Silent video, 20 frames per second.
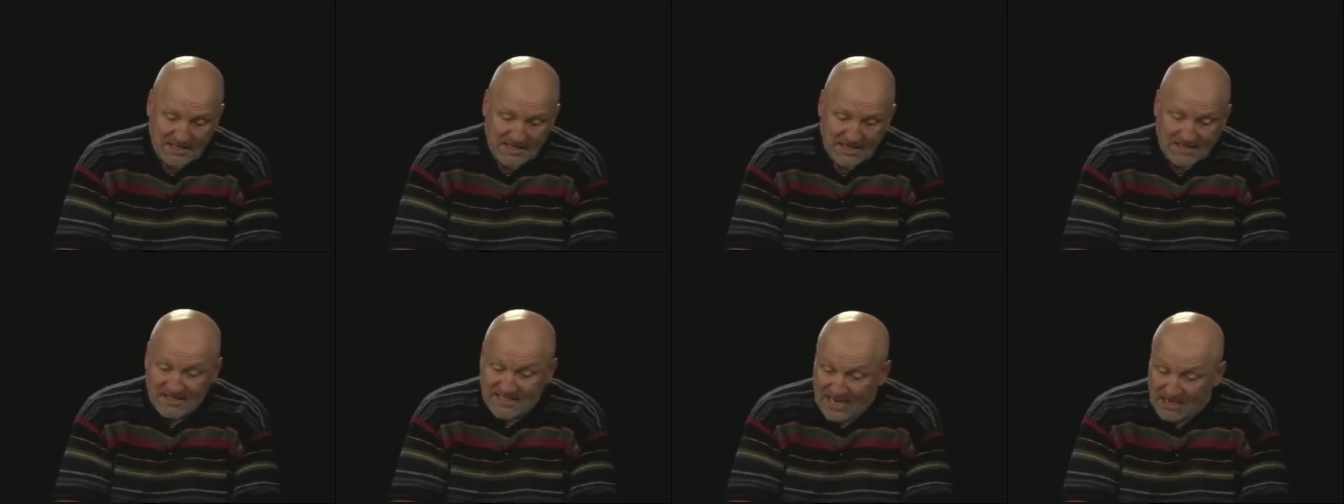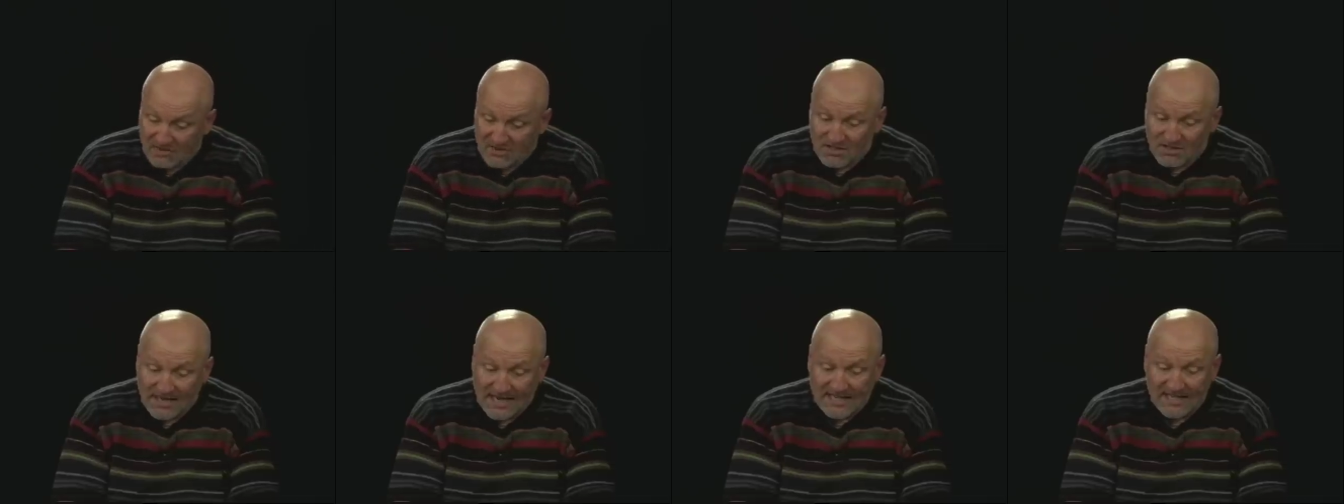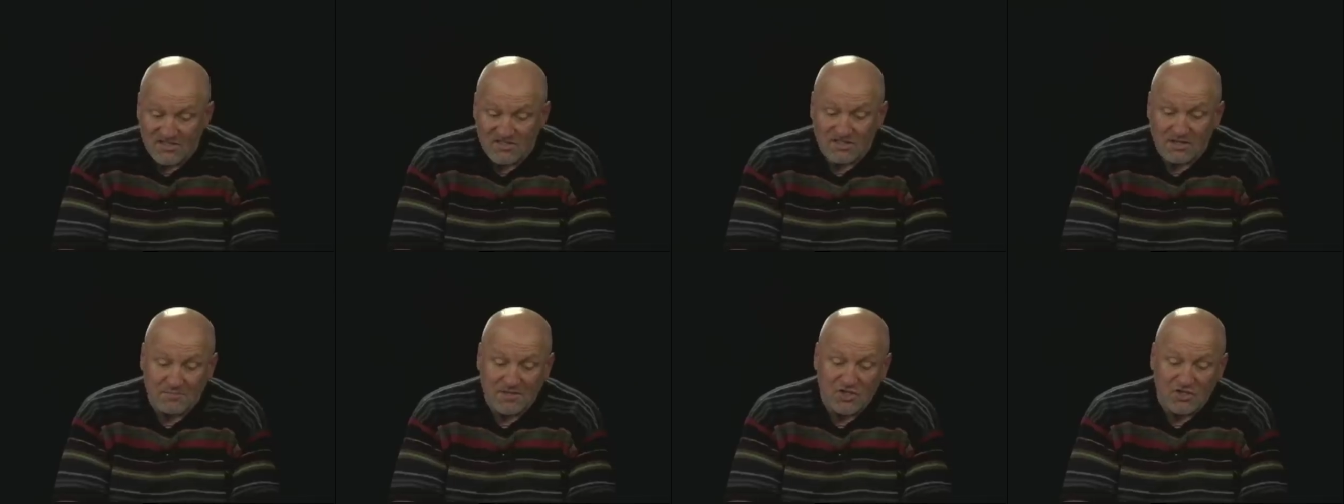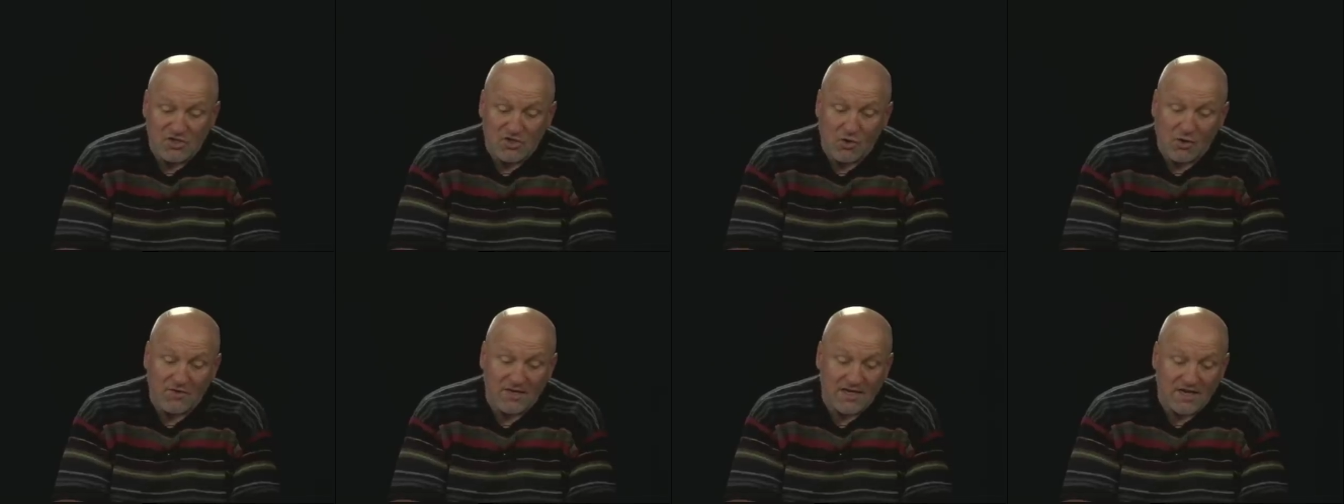and tell the ladies to be
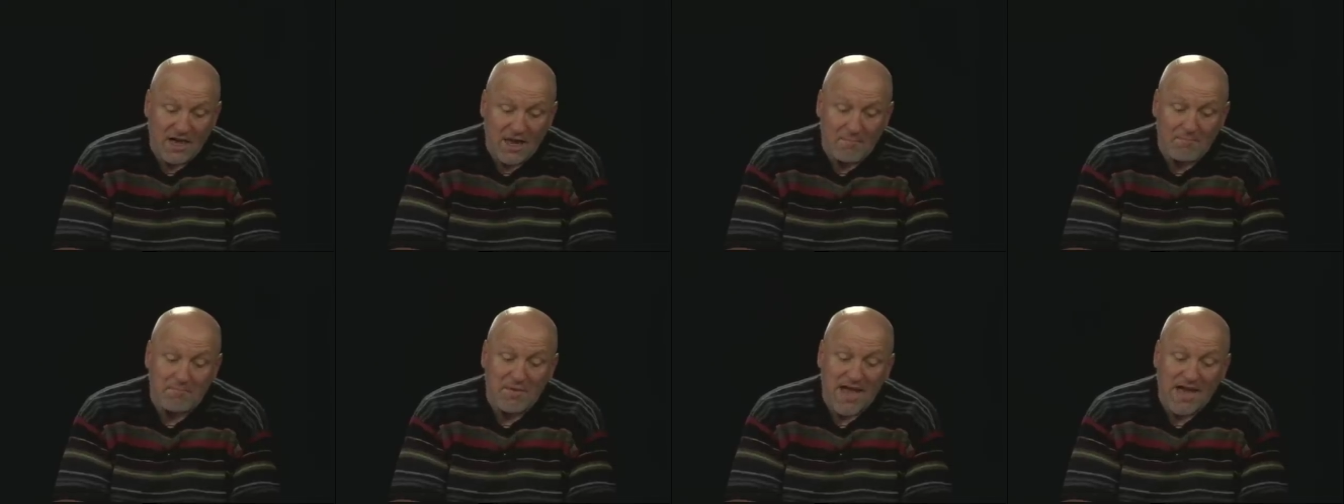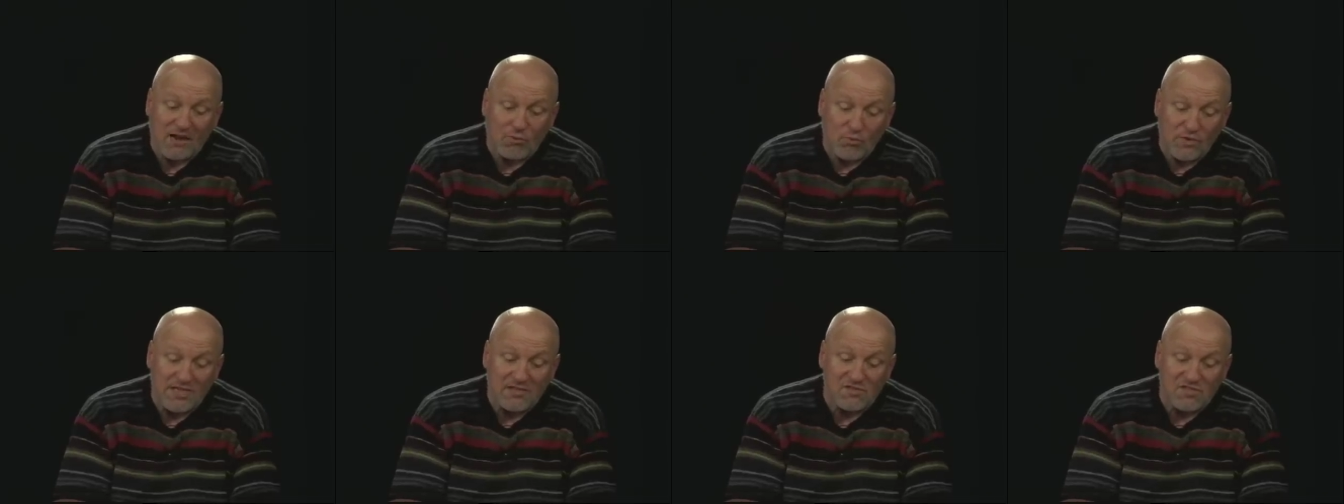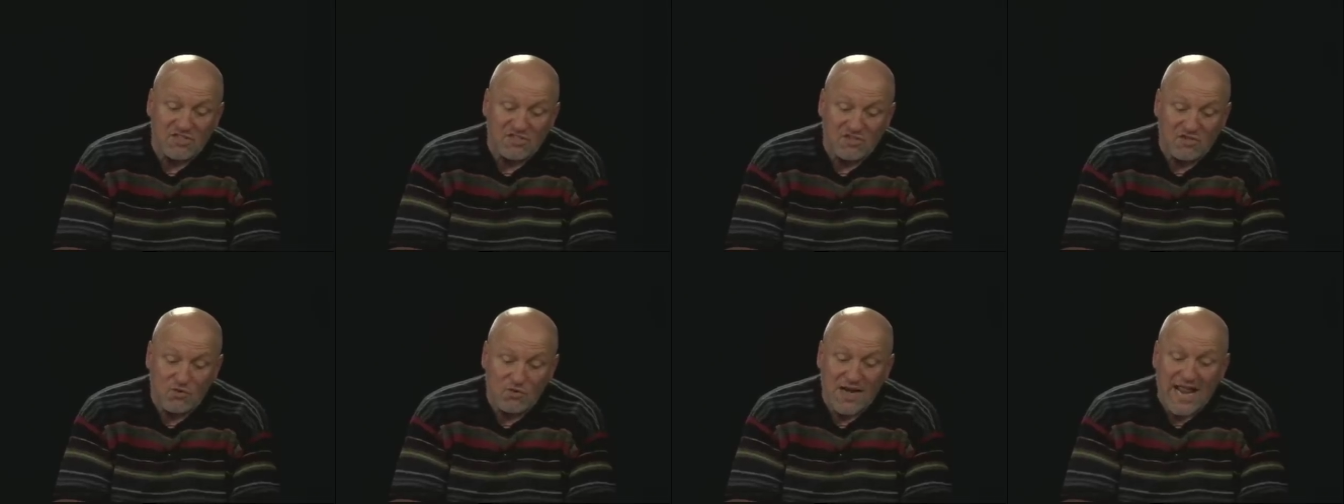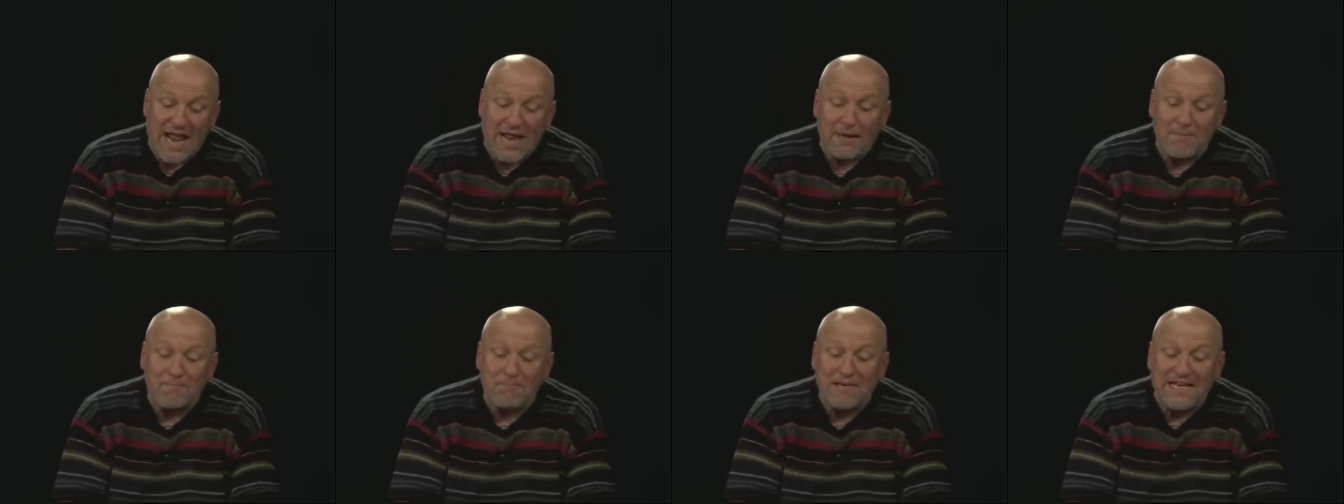sure and come back real soon
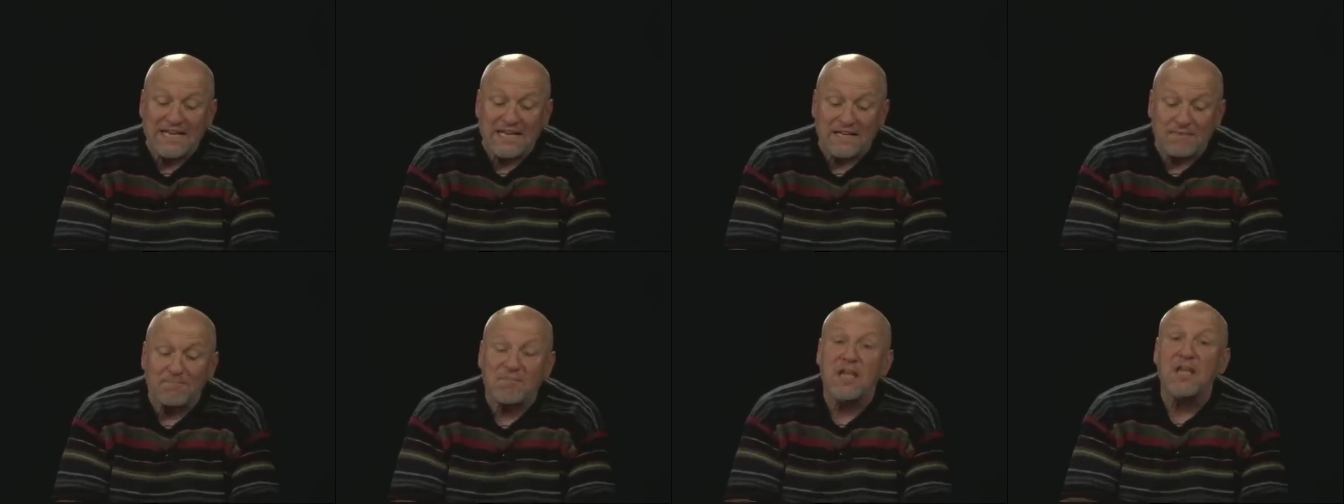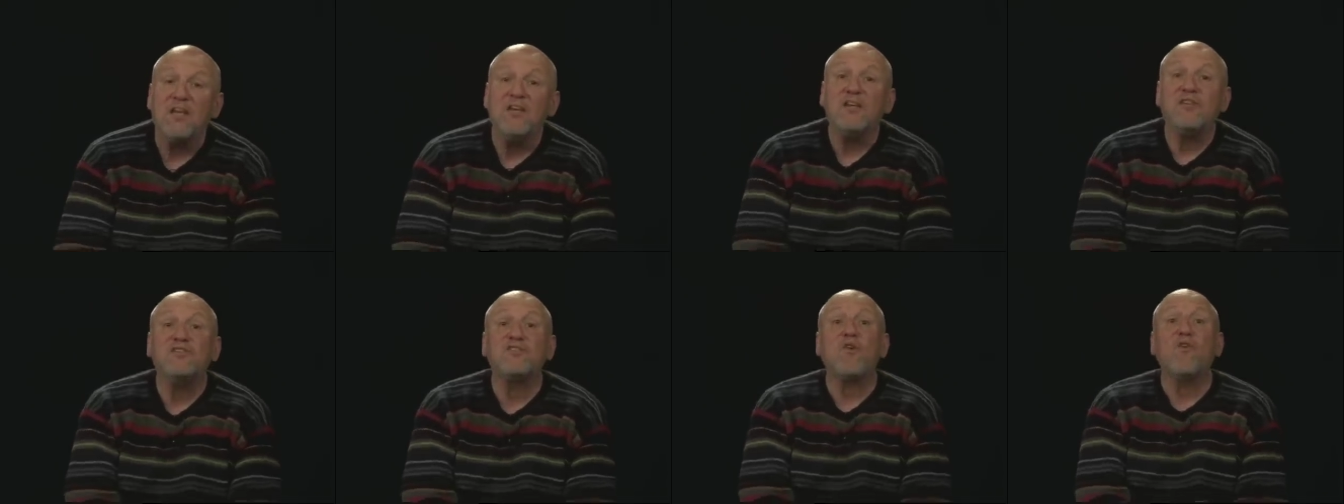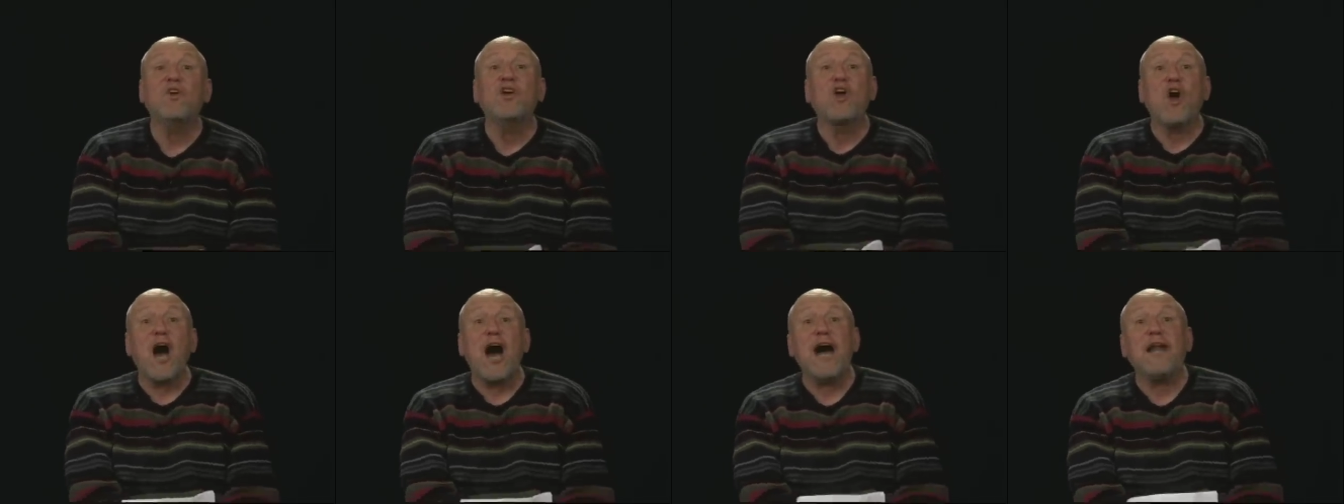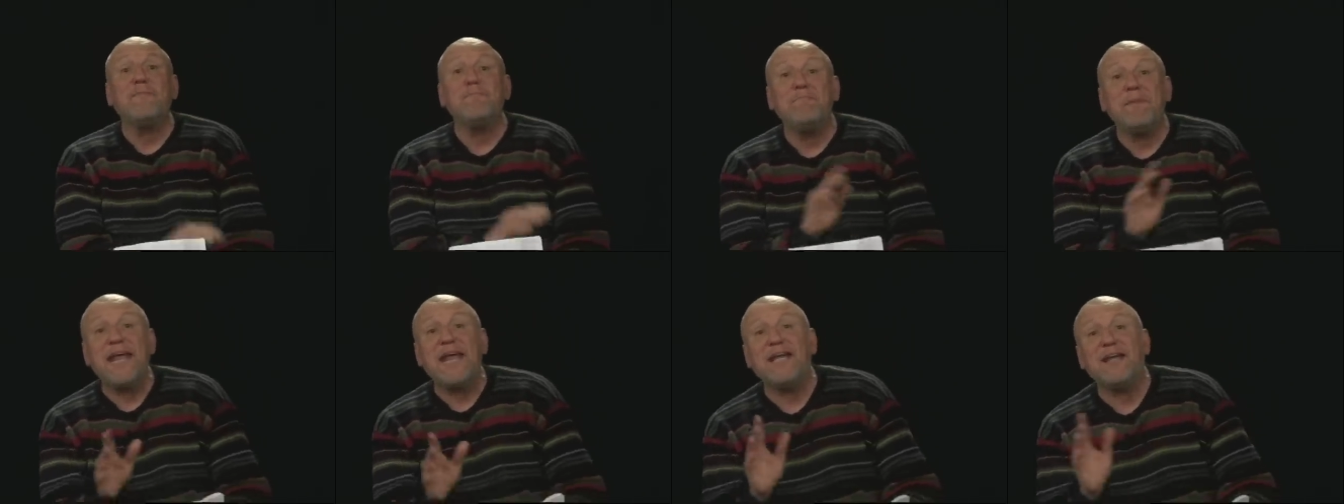and mean it. So
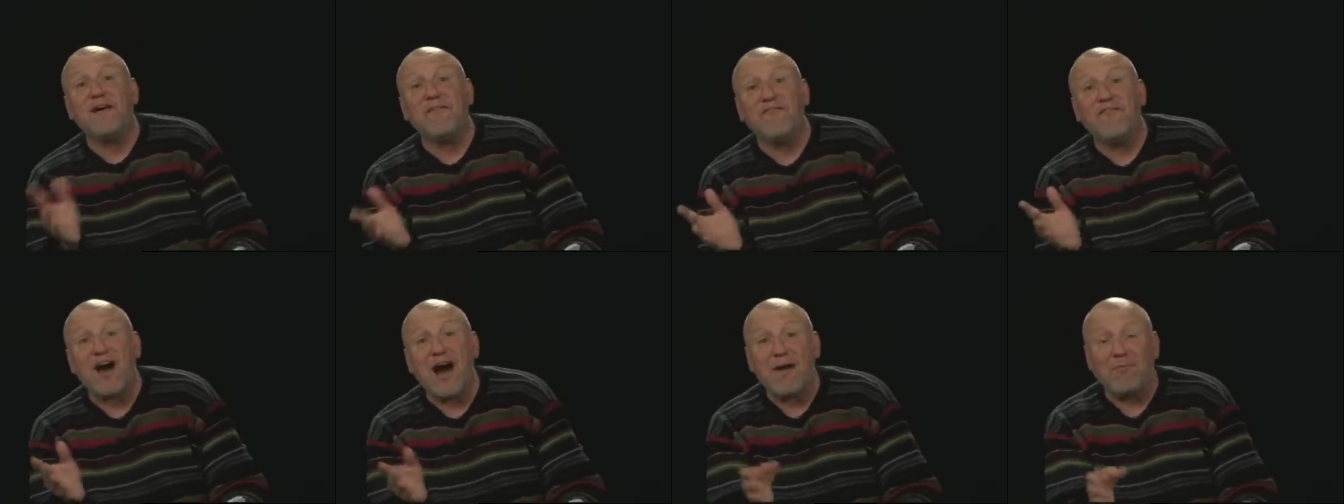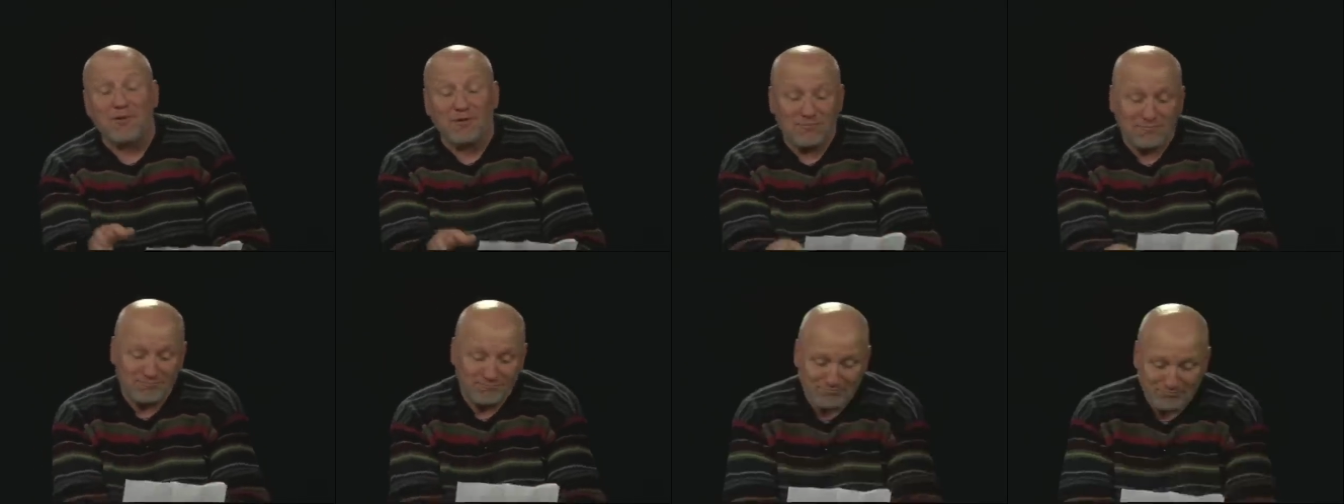God made a farmer.